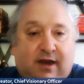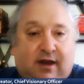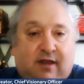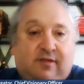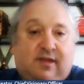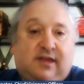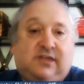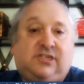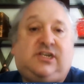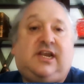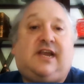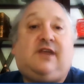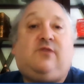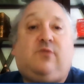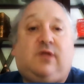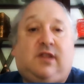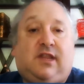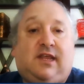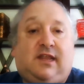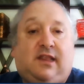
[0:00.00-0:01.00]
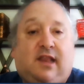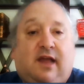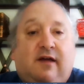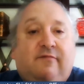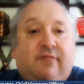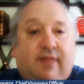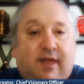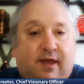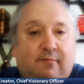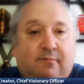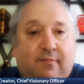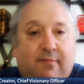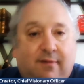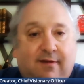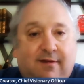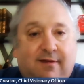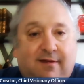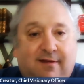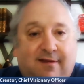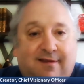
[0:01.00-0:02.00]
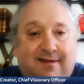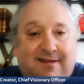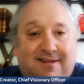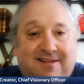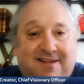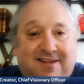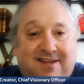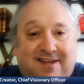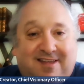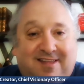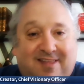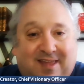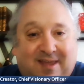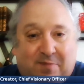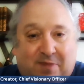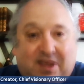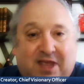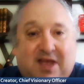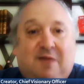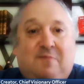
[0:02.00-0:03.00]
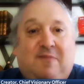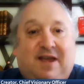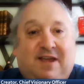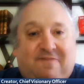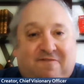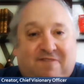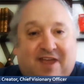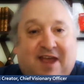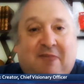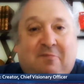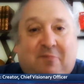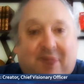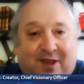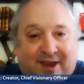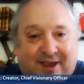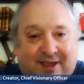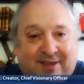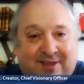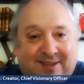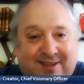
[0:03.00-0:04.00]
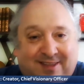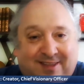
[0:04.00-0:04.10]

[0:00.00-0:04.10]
because I genuinely love them. They become my family.